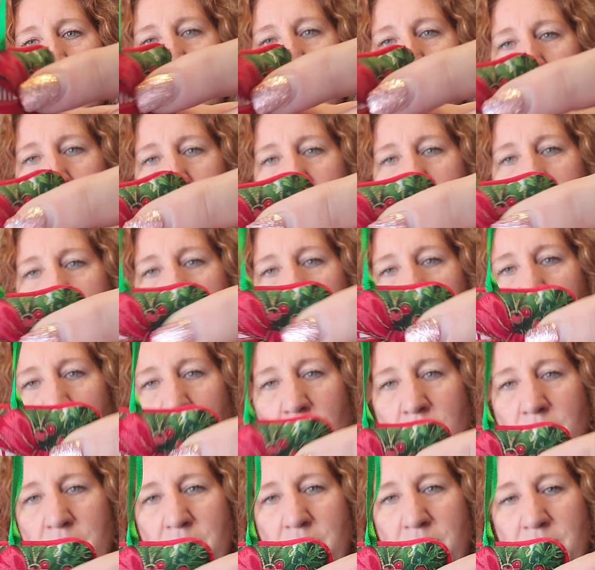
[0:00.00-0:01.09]
little
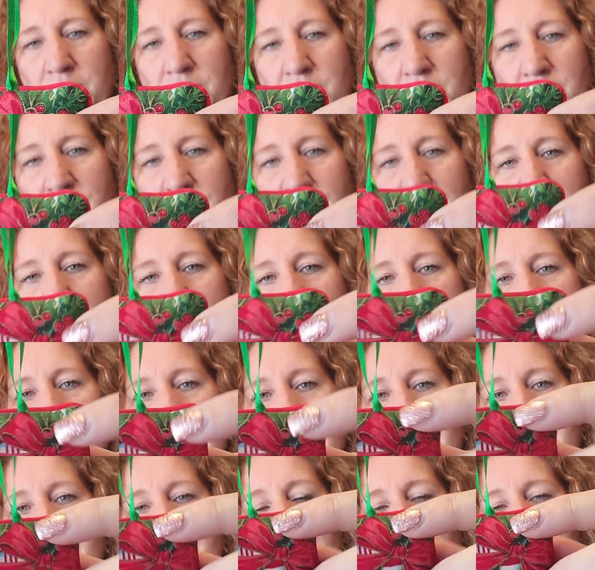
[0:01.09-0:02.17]
pillow.
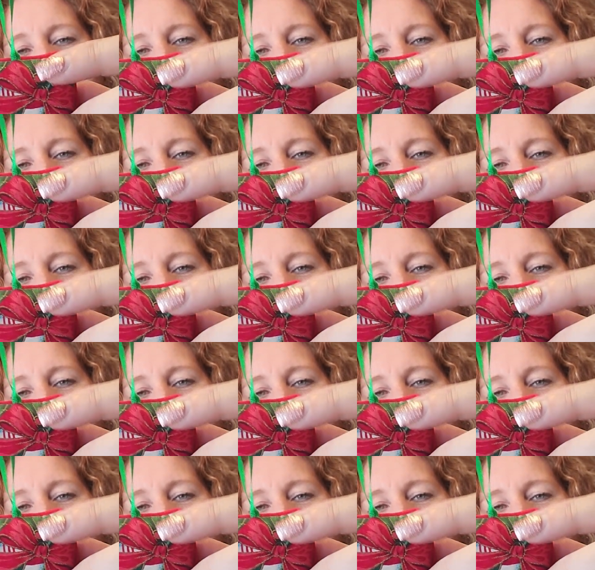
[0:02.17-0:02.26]
So